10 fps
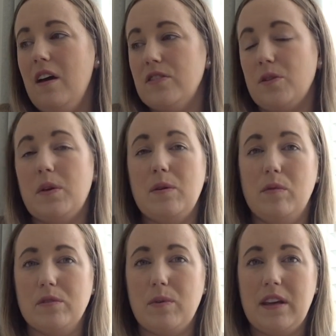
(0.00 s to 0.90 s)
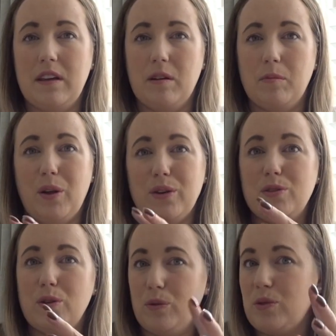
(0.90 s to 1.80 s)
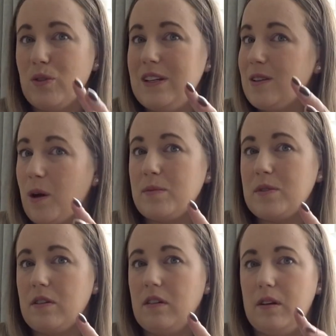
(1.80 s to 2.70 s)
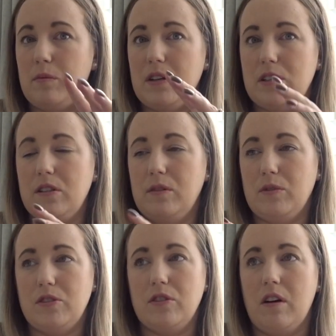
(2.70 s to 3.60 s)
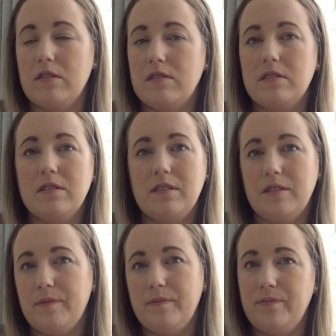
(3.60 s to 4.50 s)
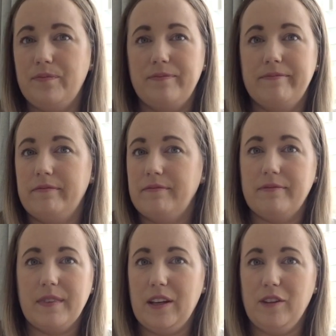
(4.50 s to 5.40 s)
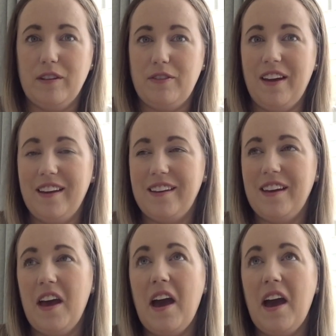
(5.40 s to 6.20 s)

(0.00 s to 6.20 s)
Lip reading: So he was waking up like 2 or 3 times a night, which was just horrific.